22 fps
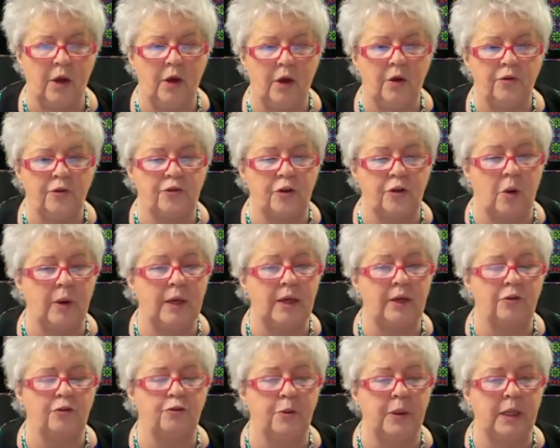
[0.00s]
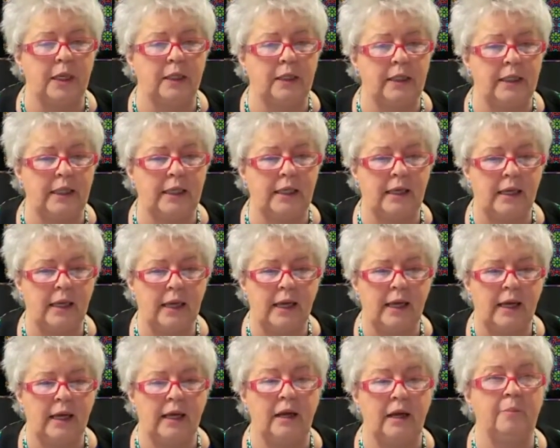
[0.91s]
So it is really
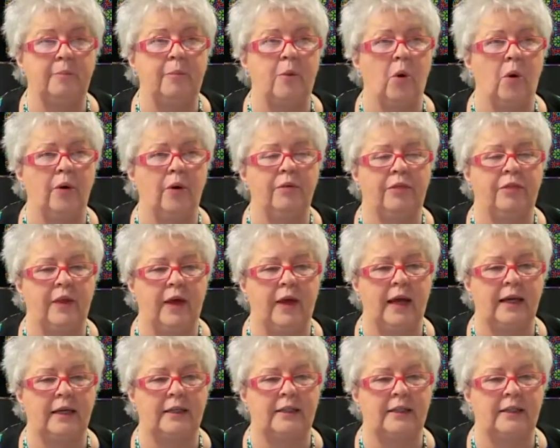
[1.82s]
an important thing